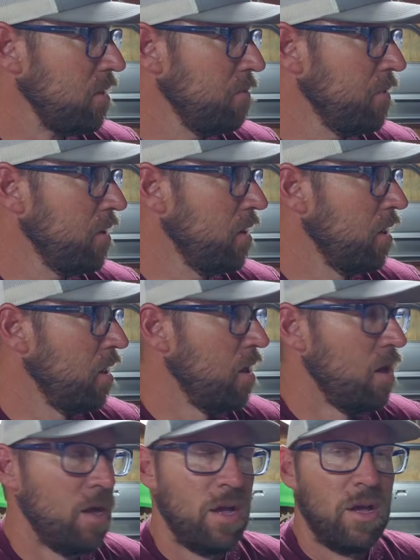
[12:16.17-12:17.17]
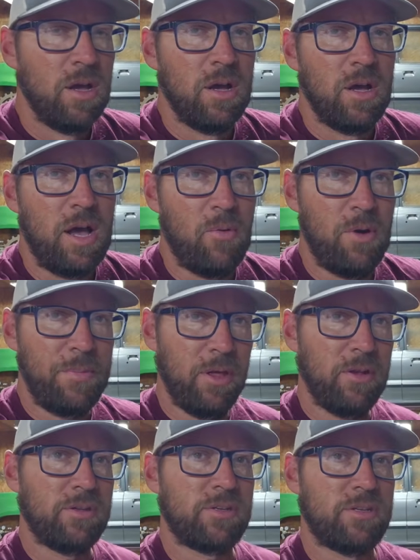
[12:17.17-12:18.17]
But I want to be
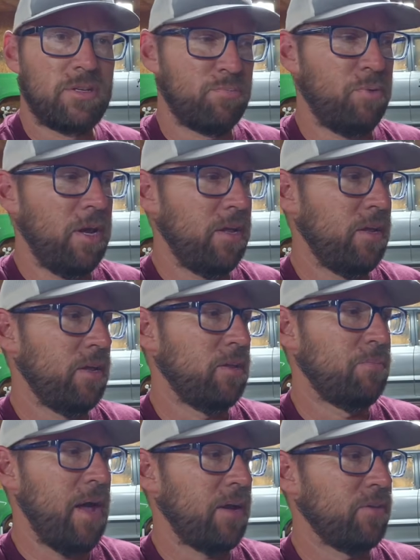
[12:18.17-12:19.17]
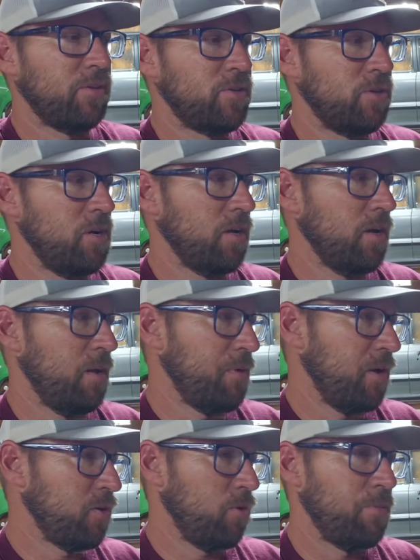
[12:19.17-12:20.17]
able to display the back of the truck. I'm
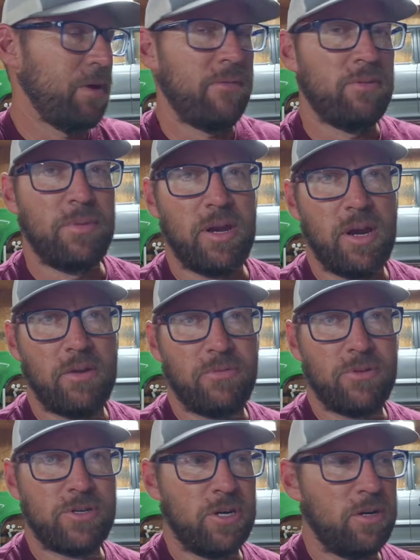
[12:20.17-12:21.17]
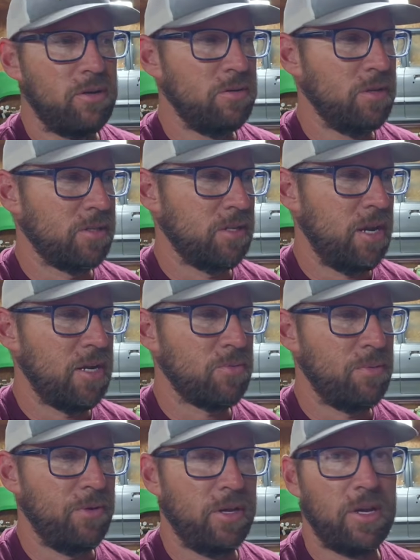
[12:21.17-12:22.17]
not too worried about having the bed on it for the show. Like I said, I just
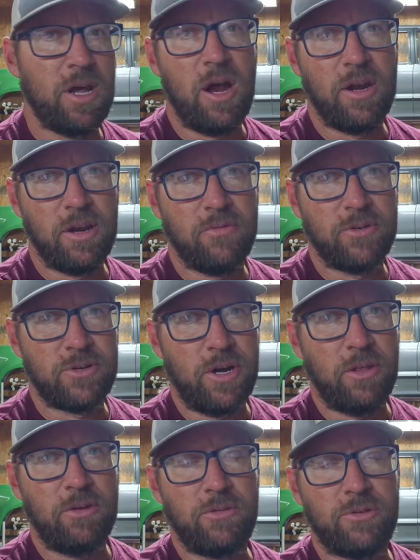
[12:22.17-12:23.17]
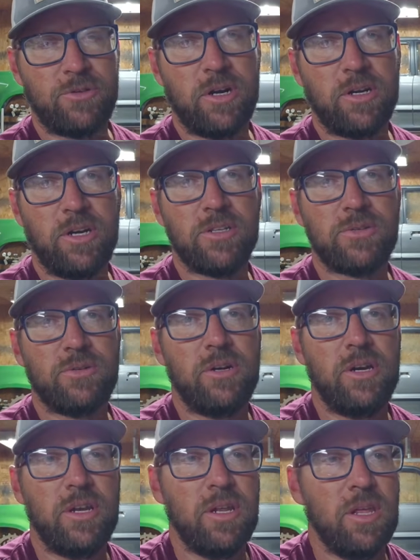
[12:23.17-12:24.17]
want to be able to get it on and off a trailer. If the truck does
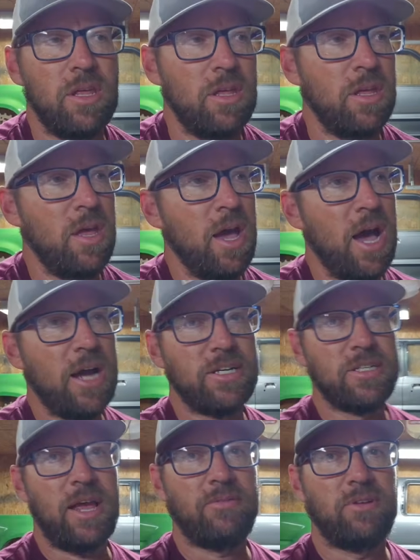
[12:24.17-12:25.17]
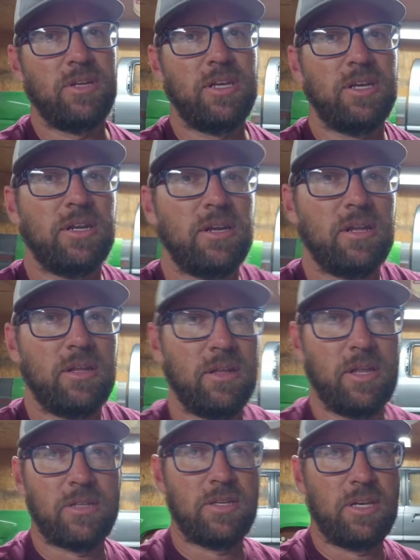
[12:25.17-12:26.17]
run, I just have to get,
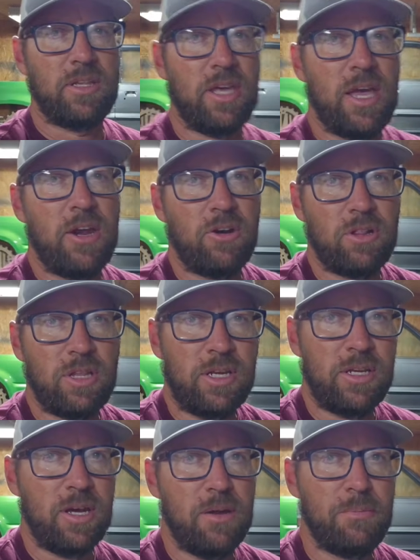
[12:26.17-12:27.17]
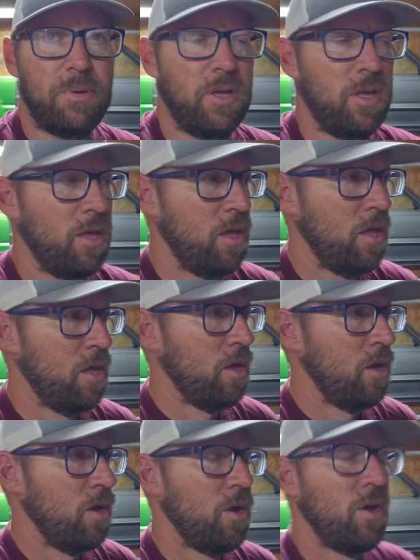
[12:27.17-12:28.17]
like I said, get the header cleaned up
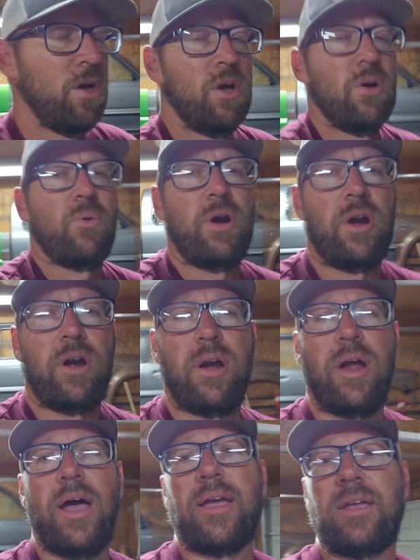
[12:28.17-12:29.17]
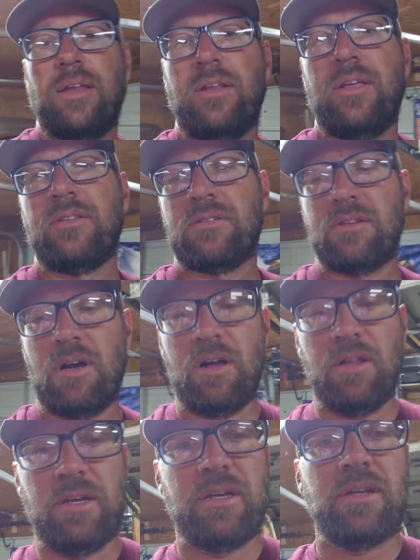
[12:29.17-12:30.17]
where I can
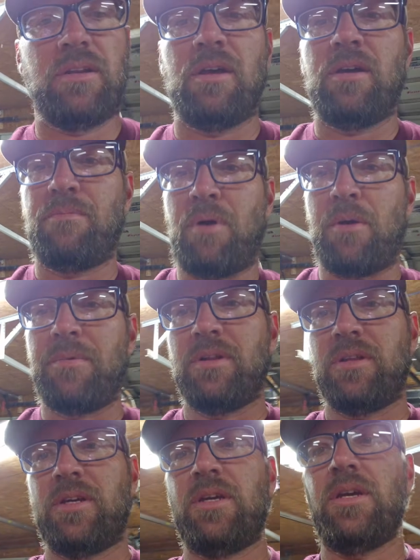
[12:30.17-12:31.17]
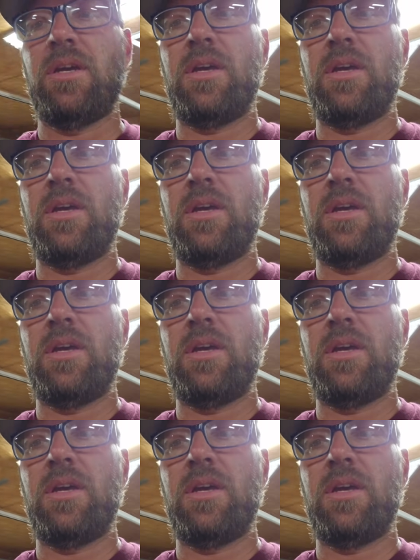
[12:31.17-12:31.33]
install it permanently,